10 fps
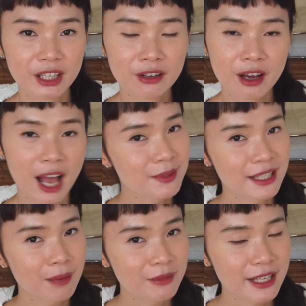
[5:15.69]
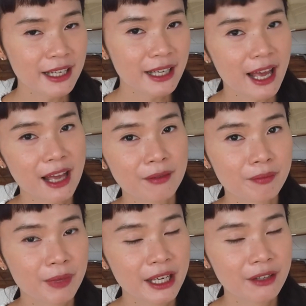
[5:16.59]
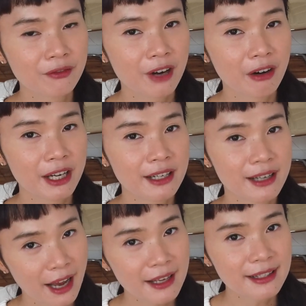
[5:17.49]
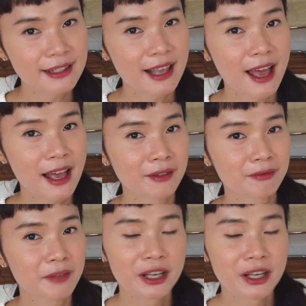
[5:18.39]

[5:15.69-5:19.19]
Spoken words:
you know, accepting and being very nice, and